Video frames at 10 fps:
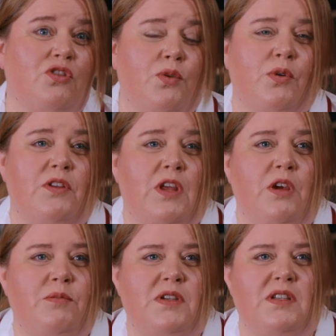a look at one of the
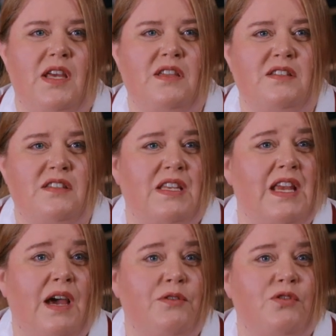open days to see
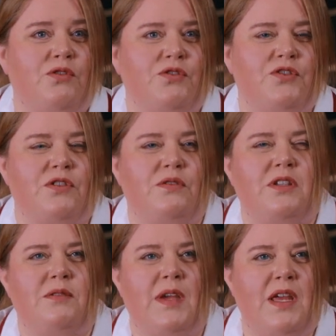how the course
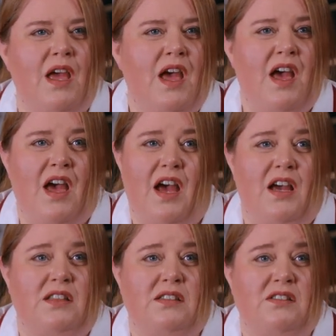suited me,
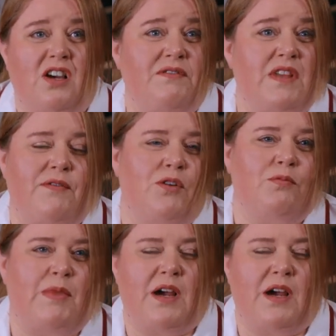and I've never looked